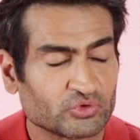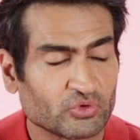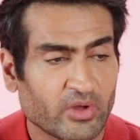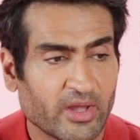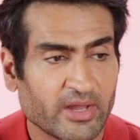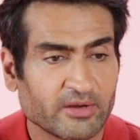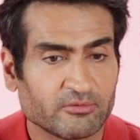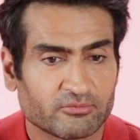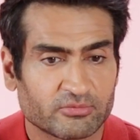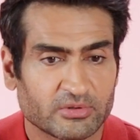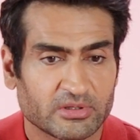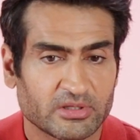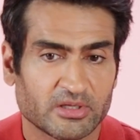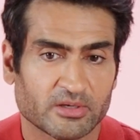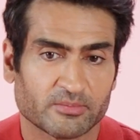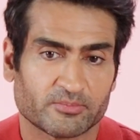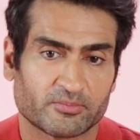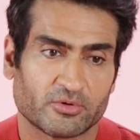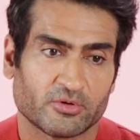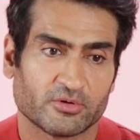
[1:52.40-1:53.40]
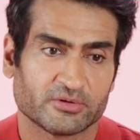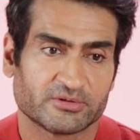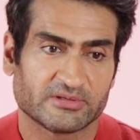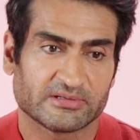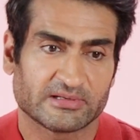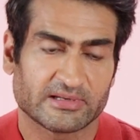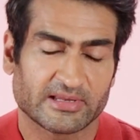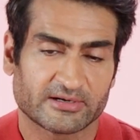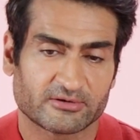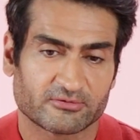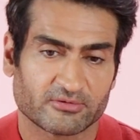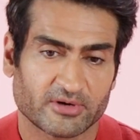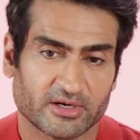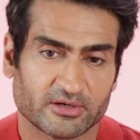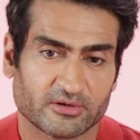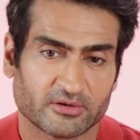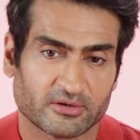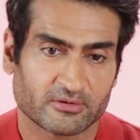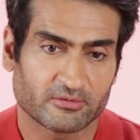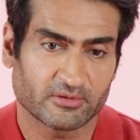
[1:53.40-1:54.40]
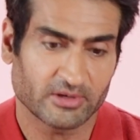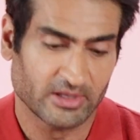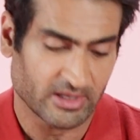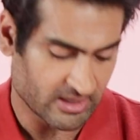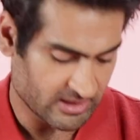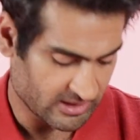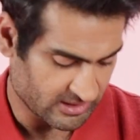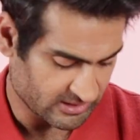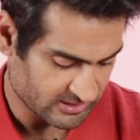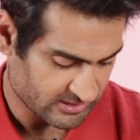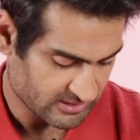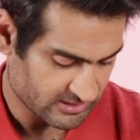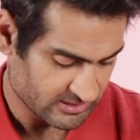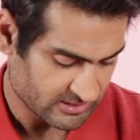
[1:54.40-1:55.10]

So I really approached it like trying to create